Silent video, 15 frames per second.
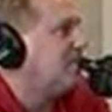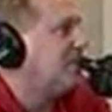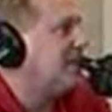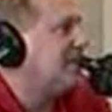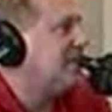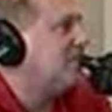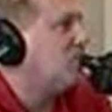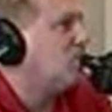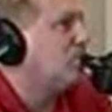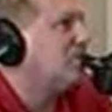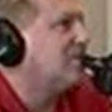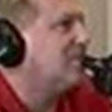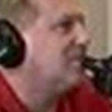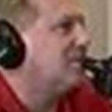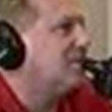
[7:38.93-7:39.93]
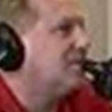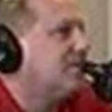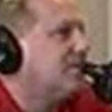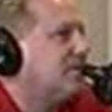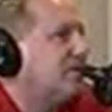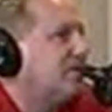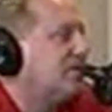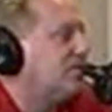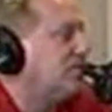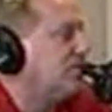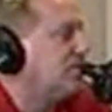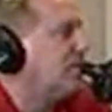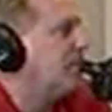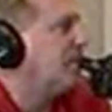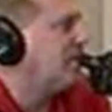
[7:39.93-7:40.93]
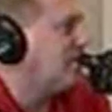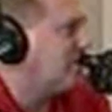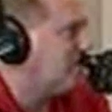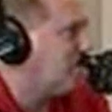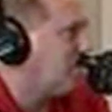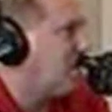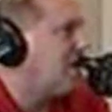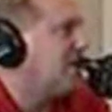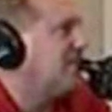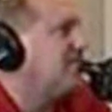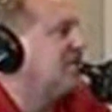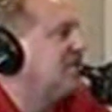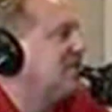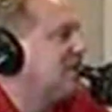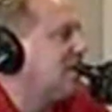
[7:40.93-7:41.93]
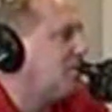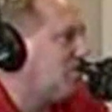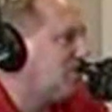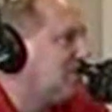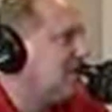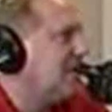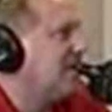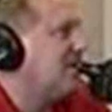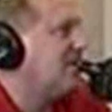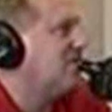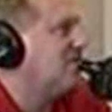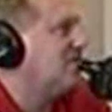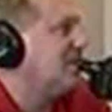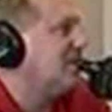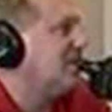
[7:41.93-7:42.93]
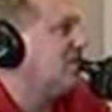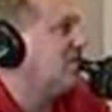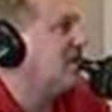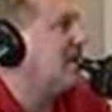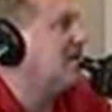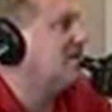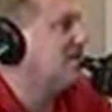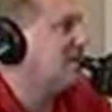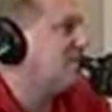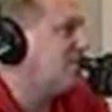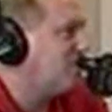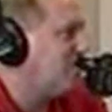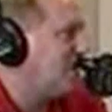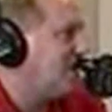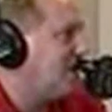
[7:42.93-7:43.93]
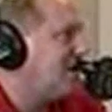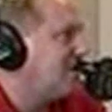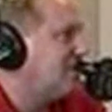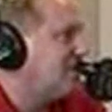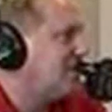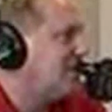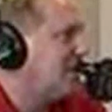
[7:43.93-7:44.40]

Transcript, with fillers: But I think most of them are just very shrewd. They've been around the block. They've seen a couple cycles, and they know now it's time to buy.